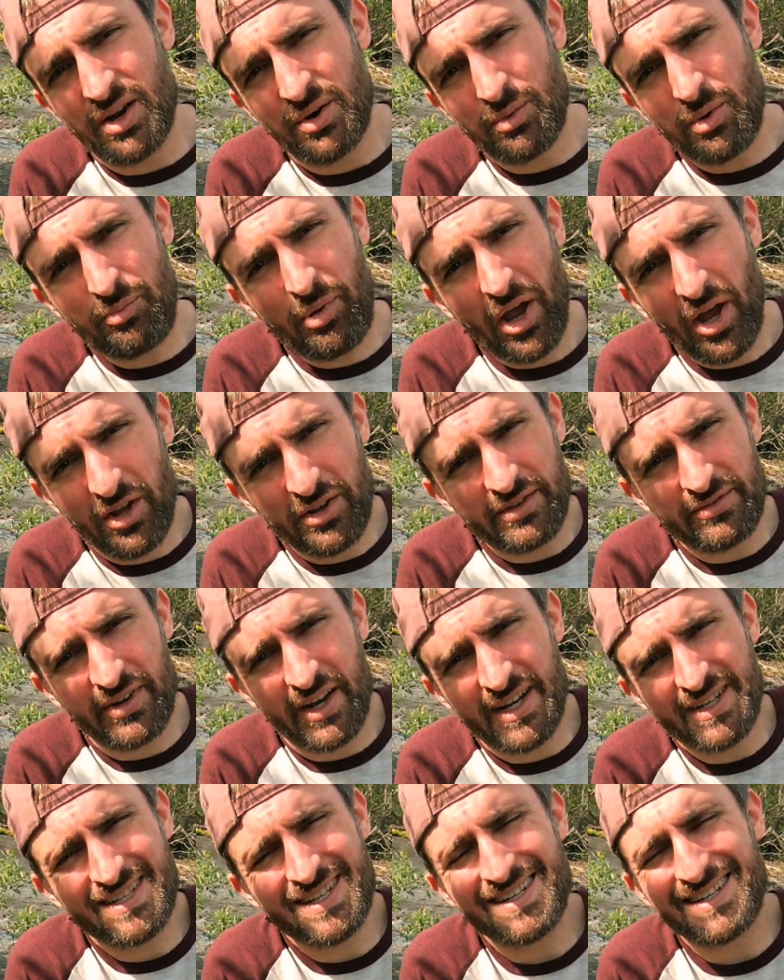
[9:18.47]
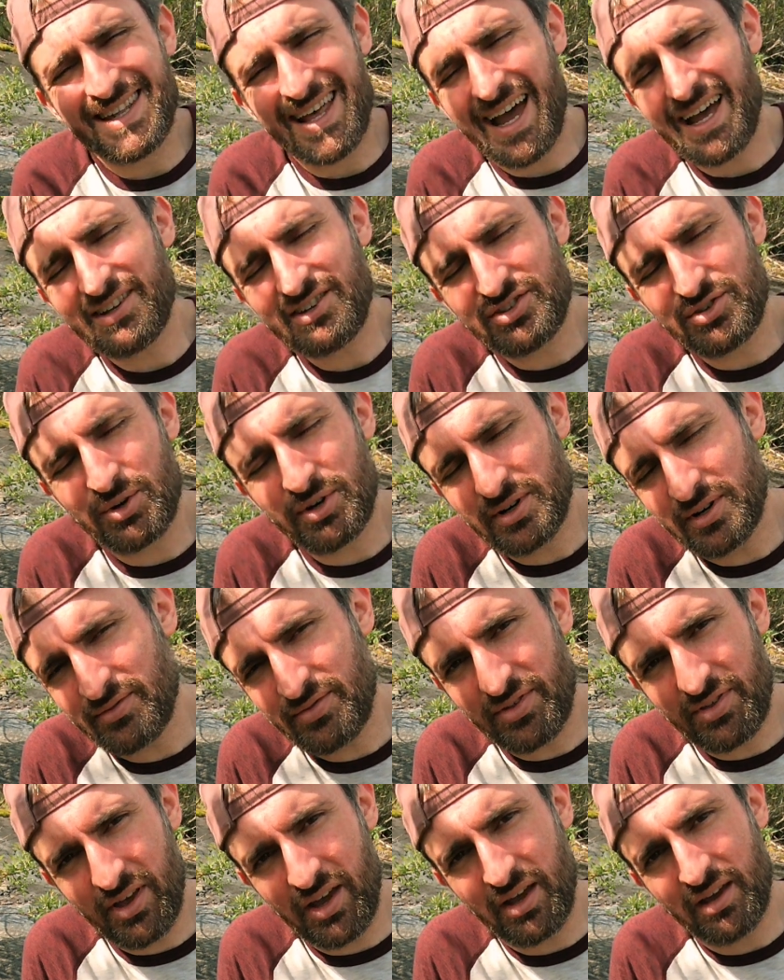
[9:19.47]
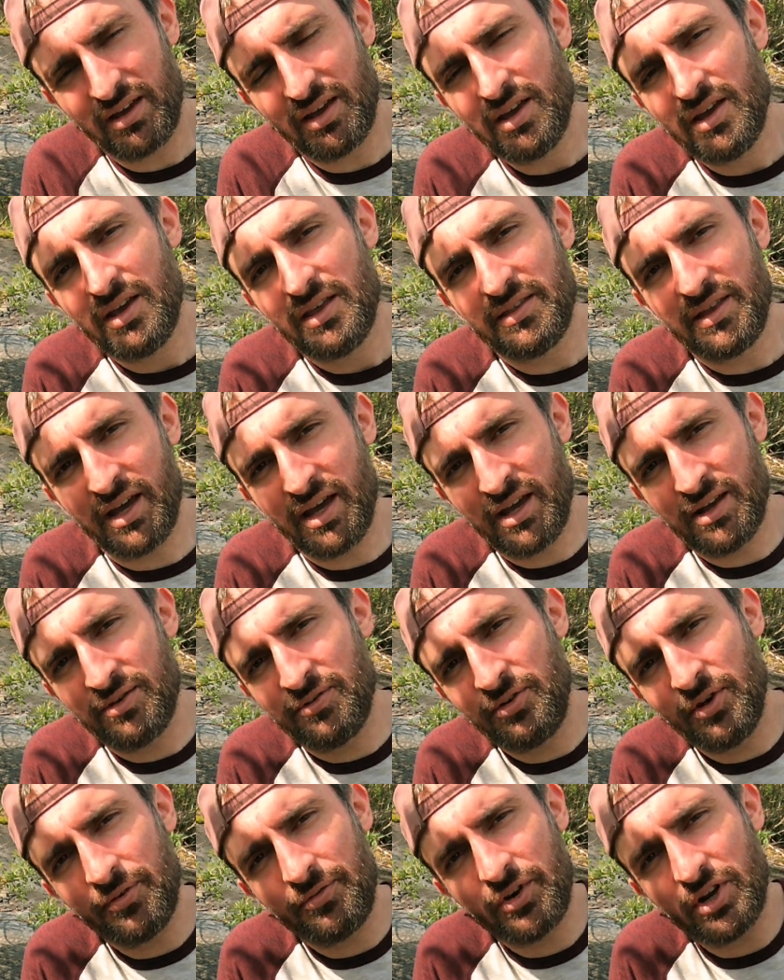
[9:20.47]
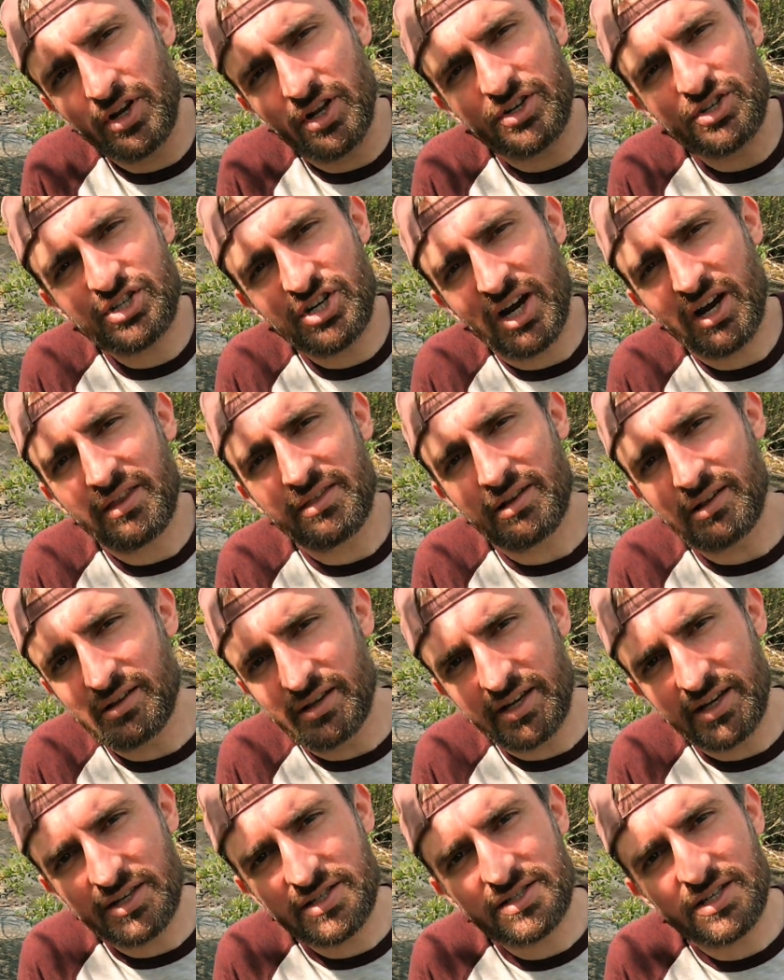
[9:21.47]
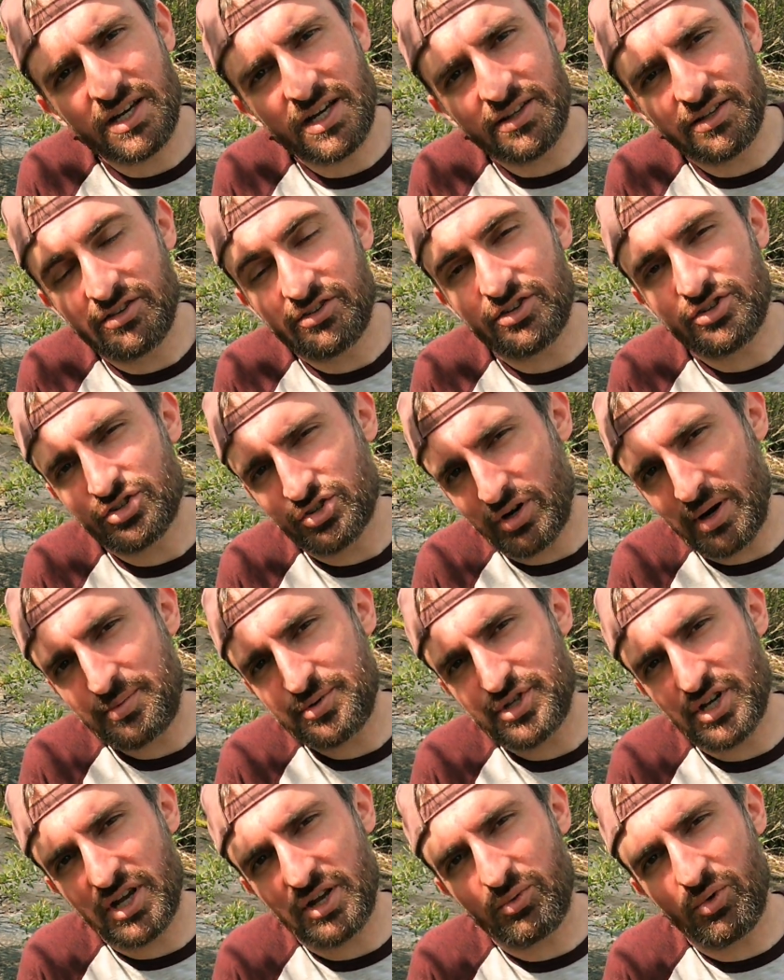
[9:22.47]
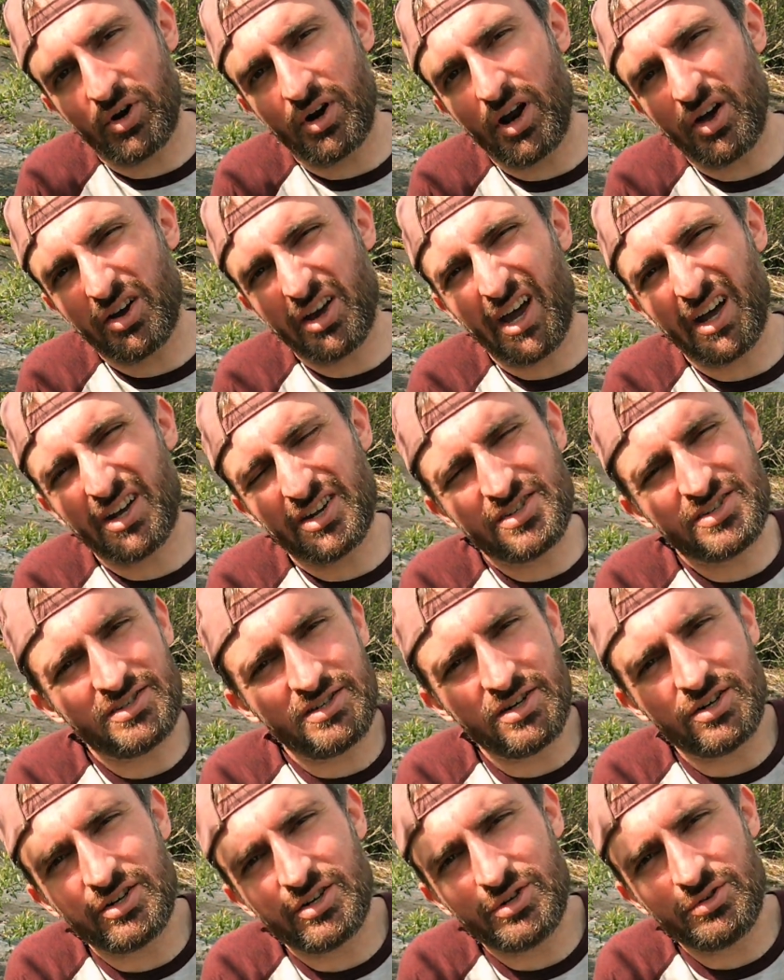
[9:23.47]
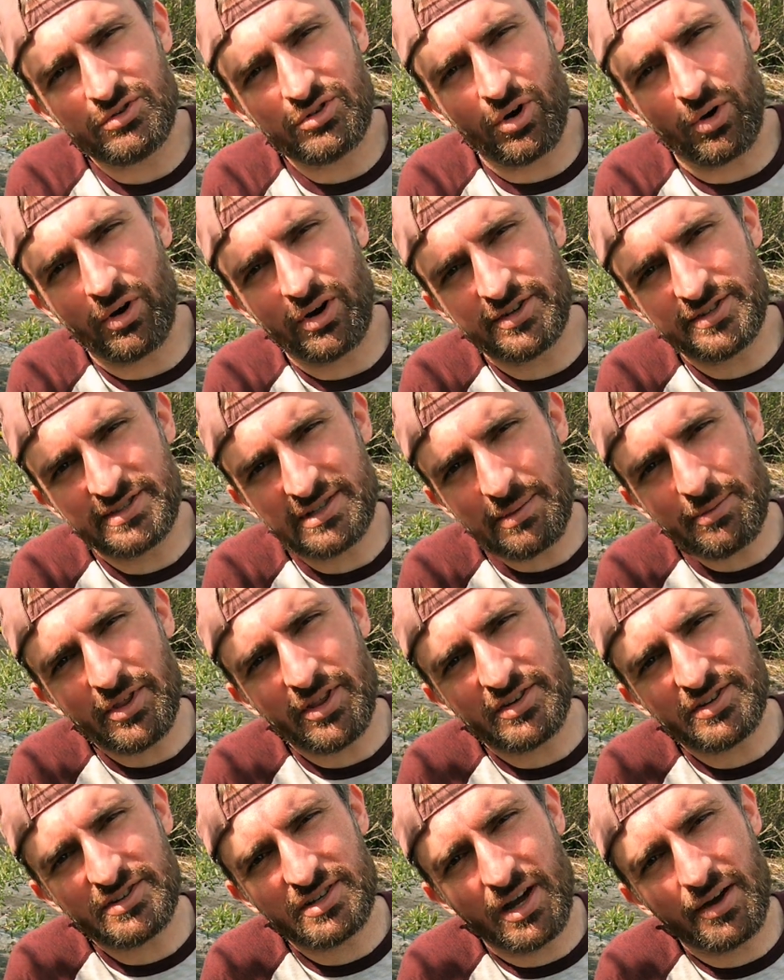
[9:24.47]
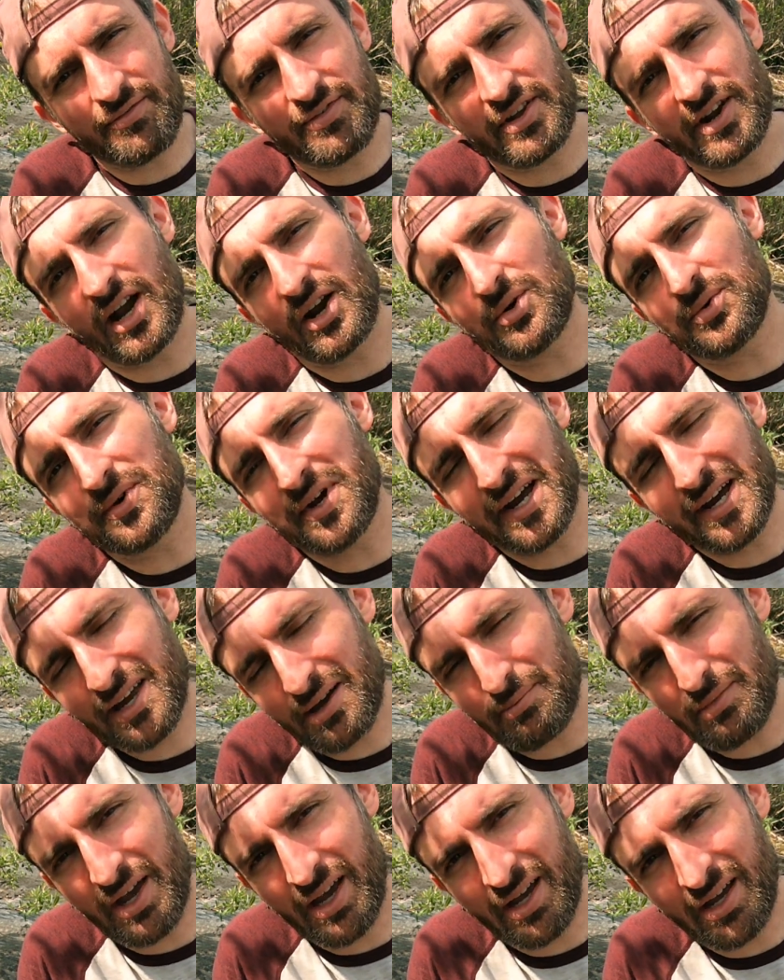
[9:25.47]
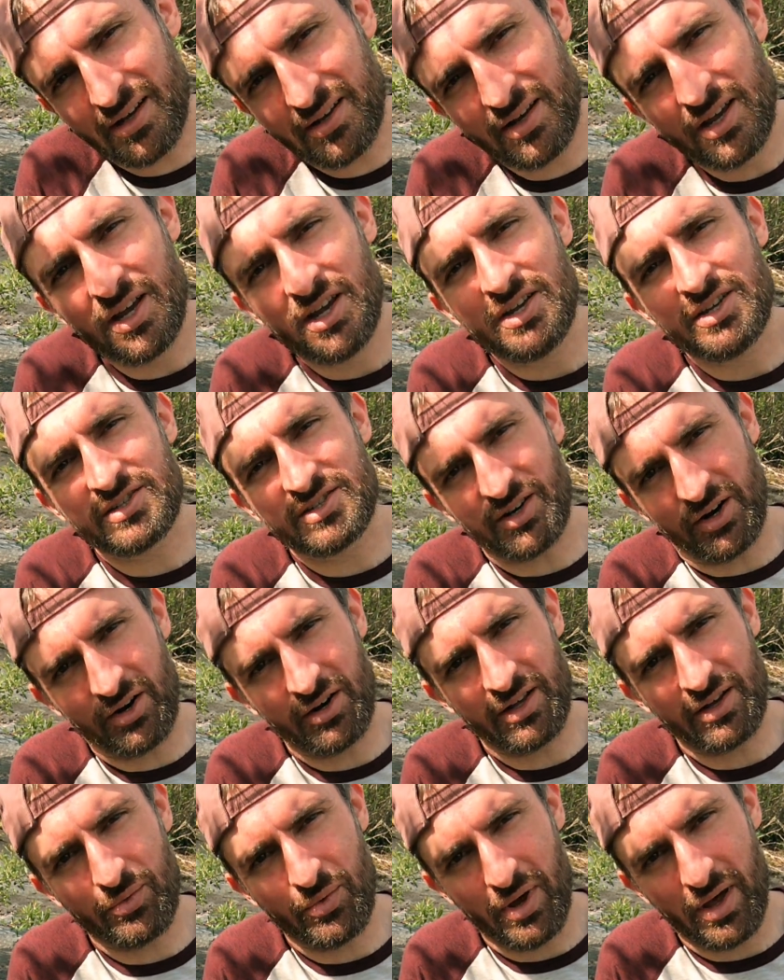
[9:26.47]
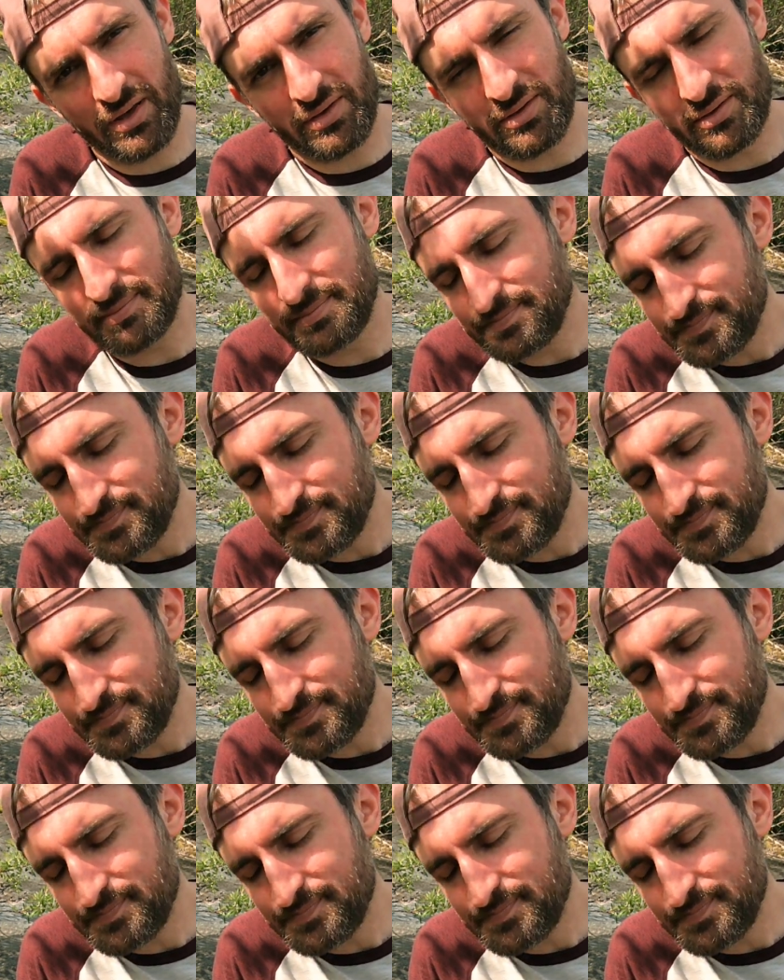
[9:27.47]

rappel devices, that sort of thing, then feel free to check the links in the description, where I'll kind of steer you towards some of the stuff that I recommend starting with.